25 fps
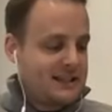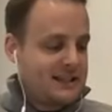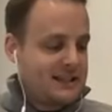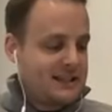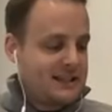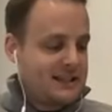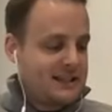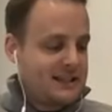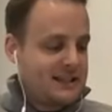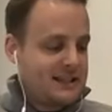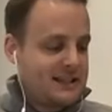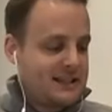Um,
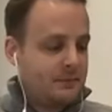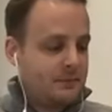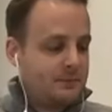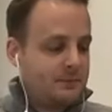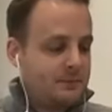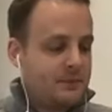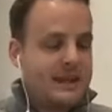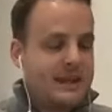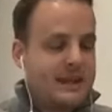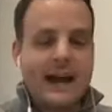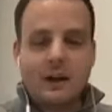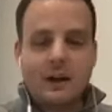yeah.
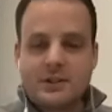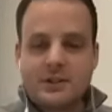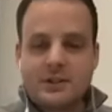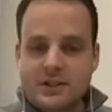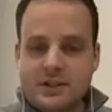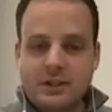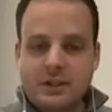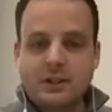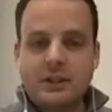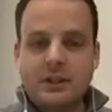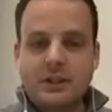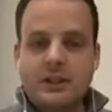Now it's
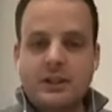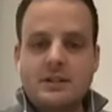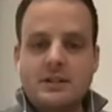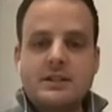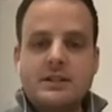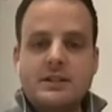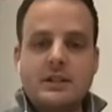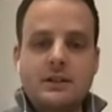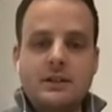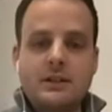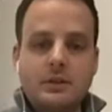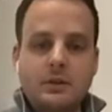turned
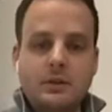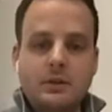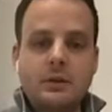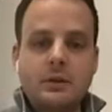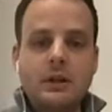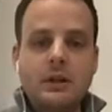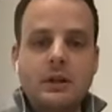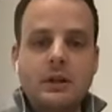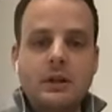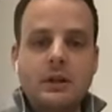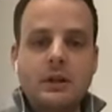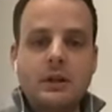into
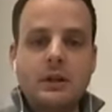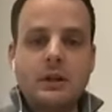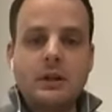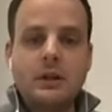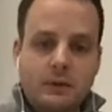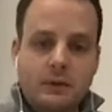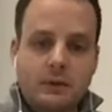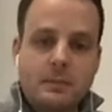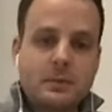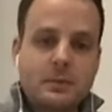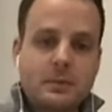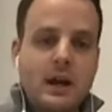there's
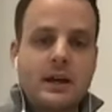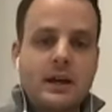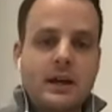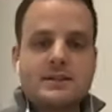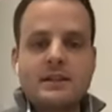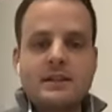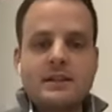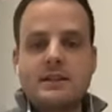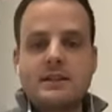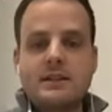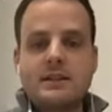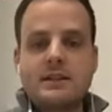more of a
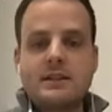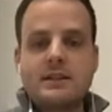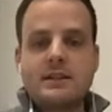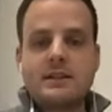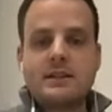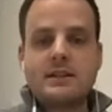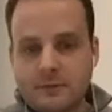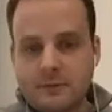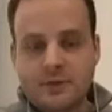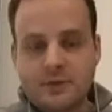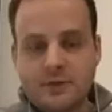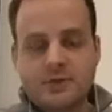process. So
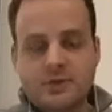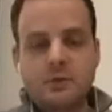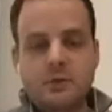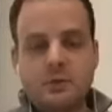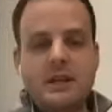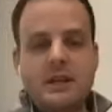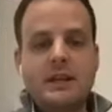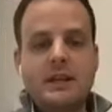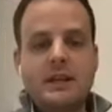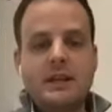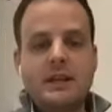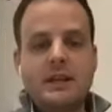like in the
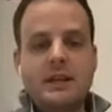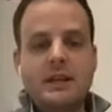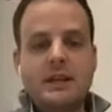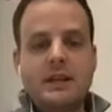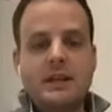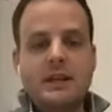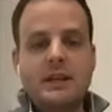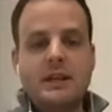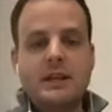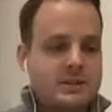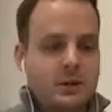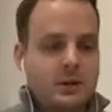first week,
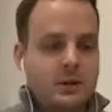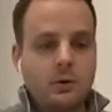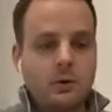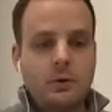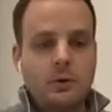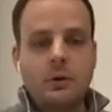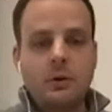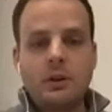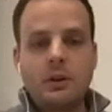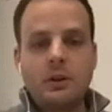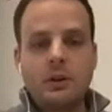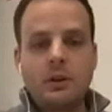there's this
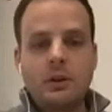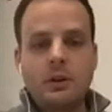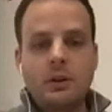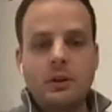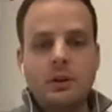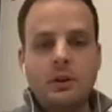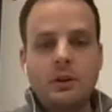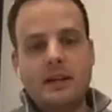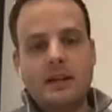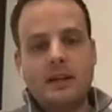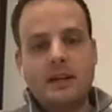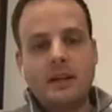whole
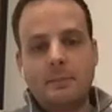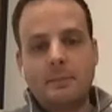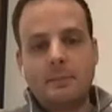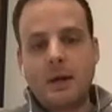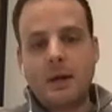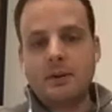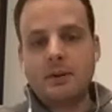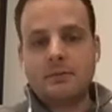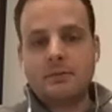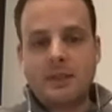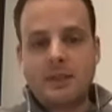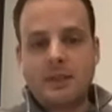like set
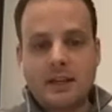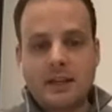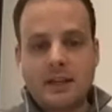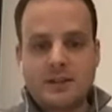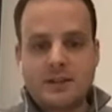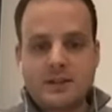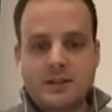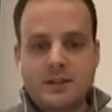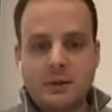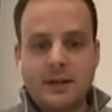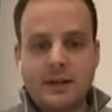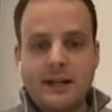amount of
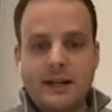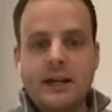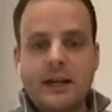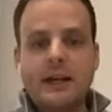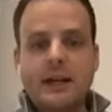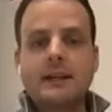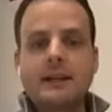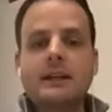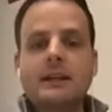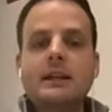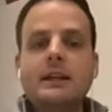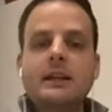things going
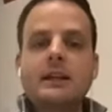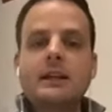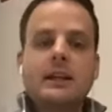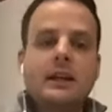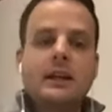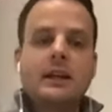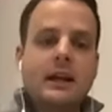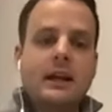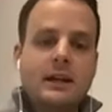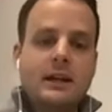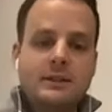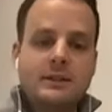on,
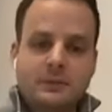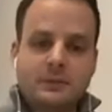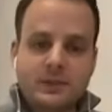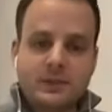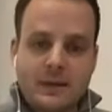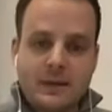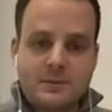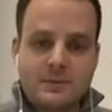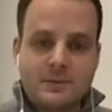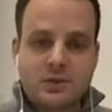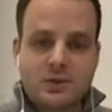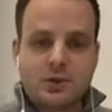uh,
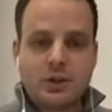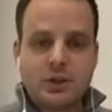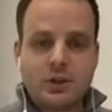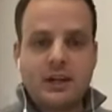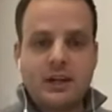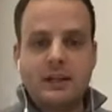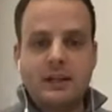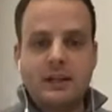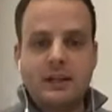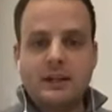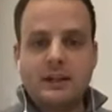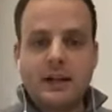different types of
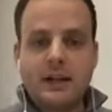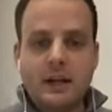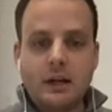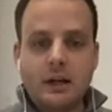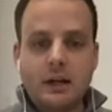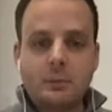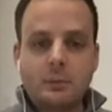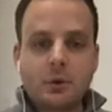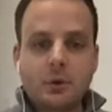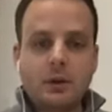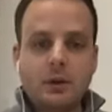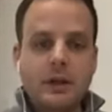training and
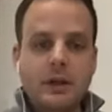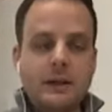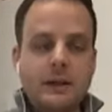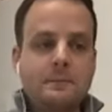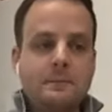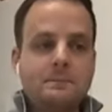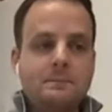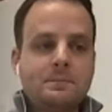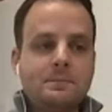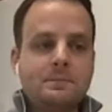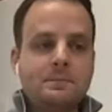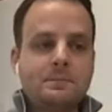
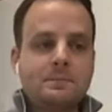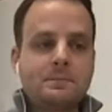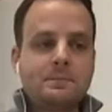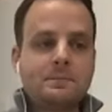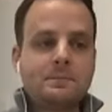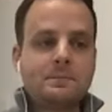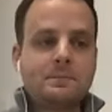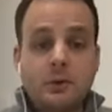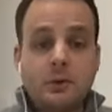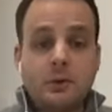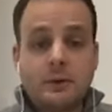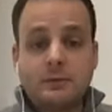onboarding,
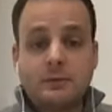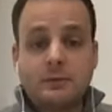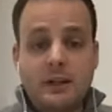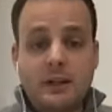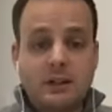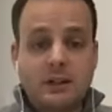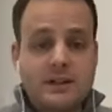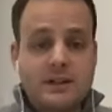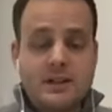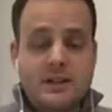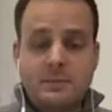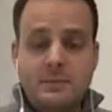and quite
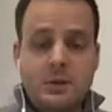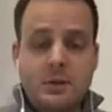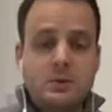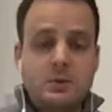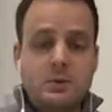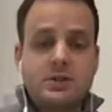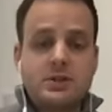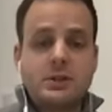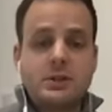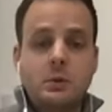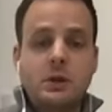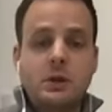frankly, it's something we're
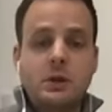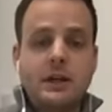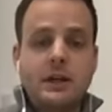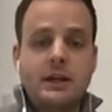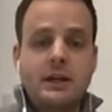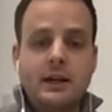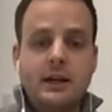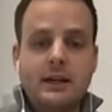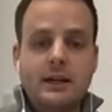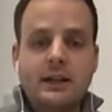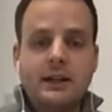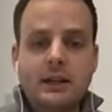still
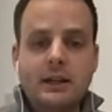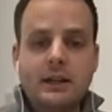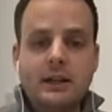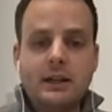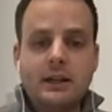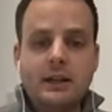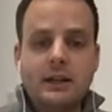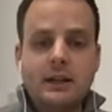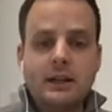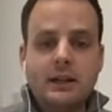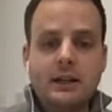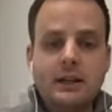working on.
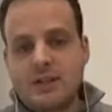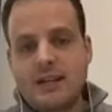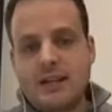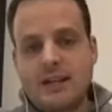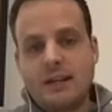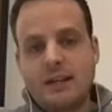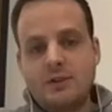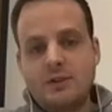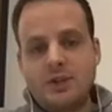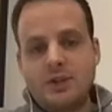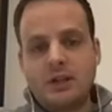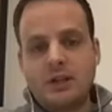So like if you
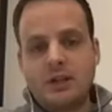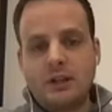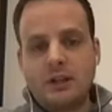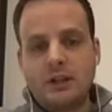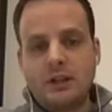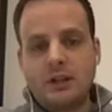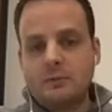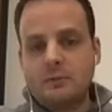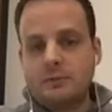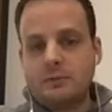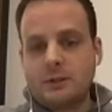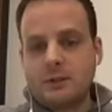take
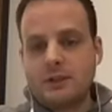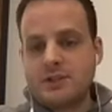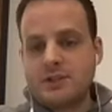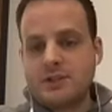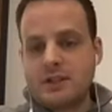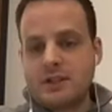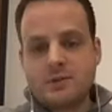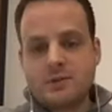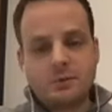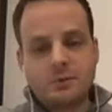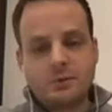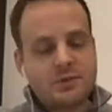engineering for
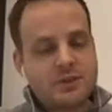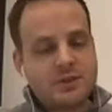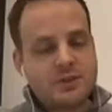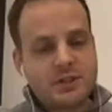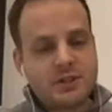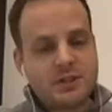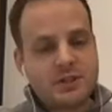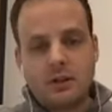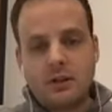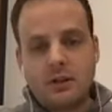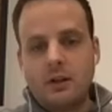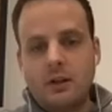instance, we're
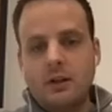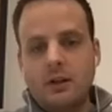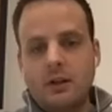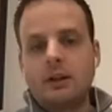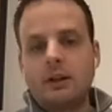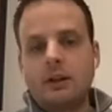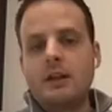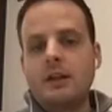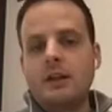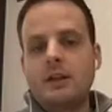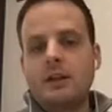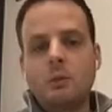
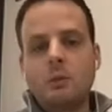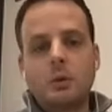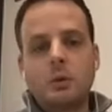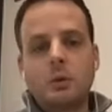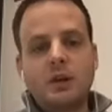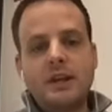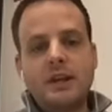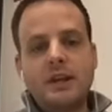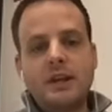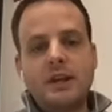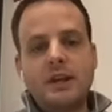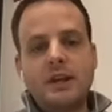still
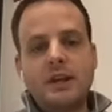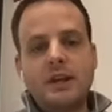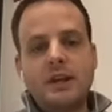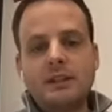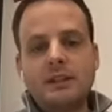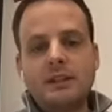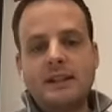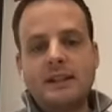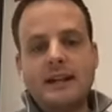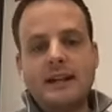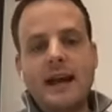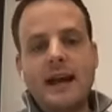working on
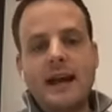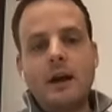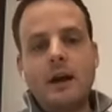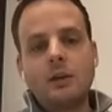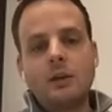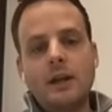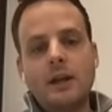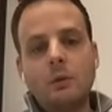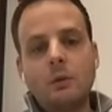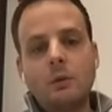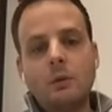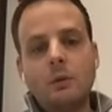building
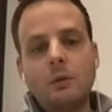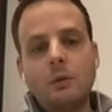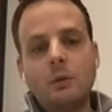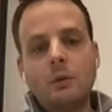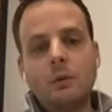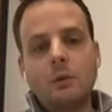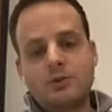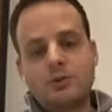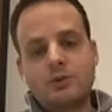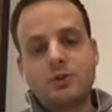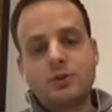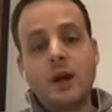out like what
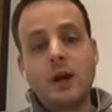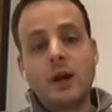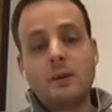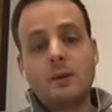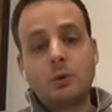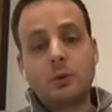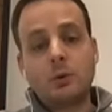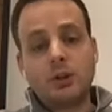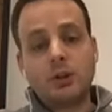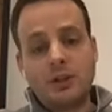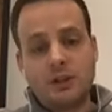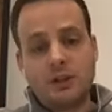is that true
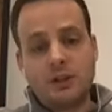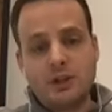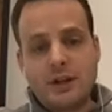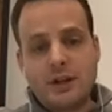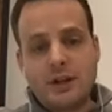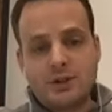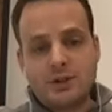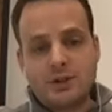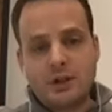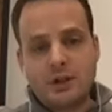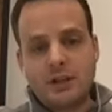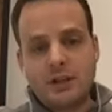onboarding
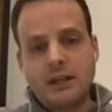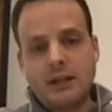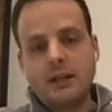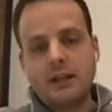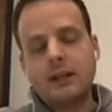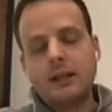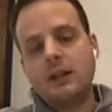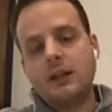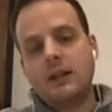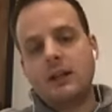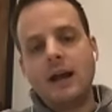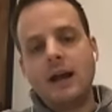initially,
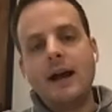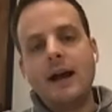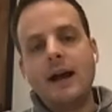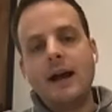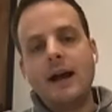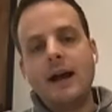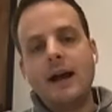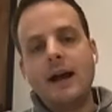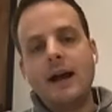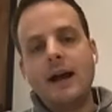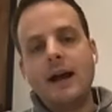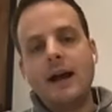and
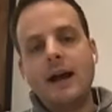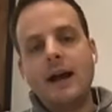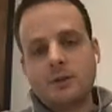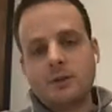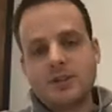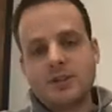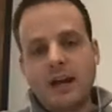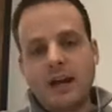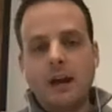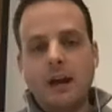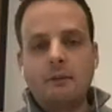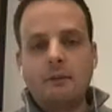then over
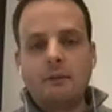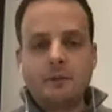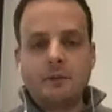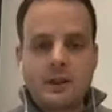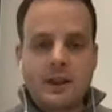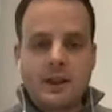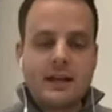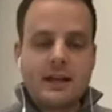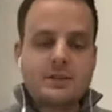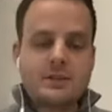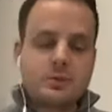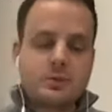time for
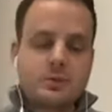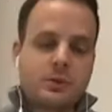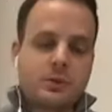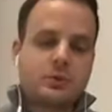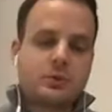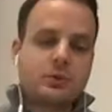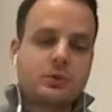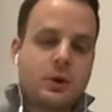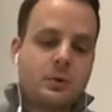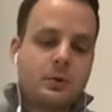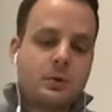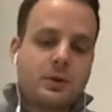that sort of
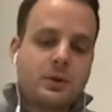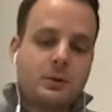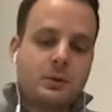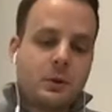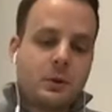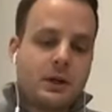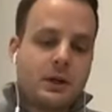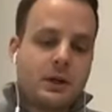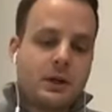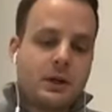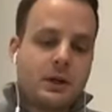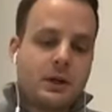growth and
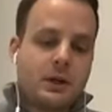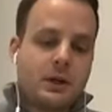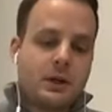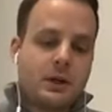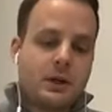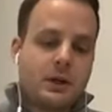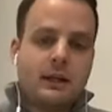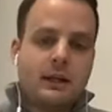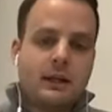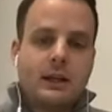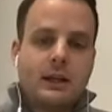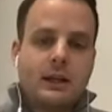whatnot.
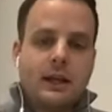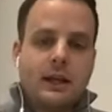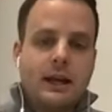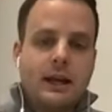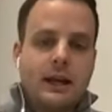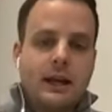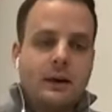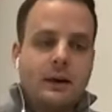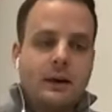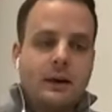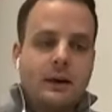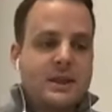
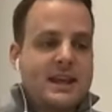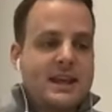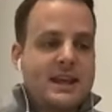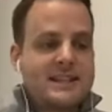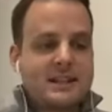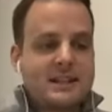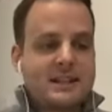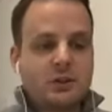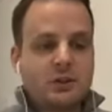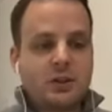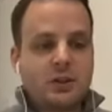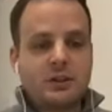Um, but
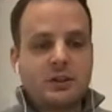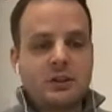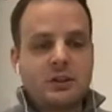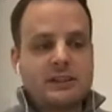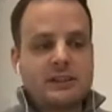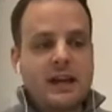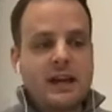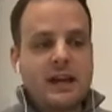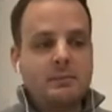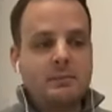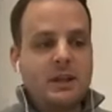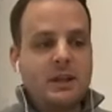that's a
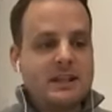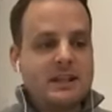critical time.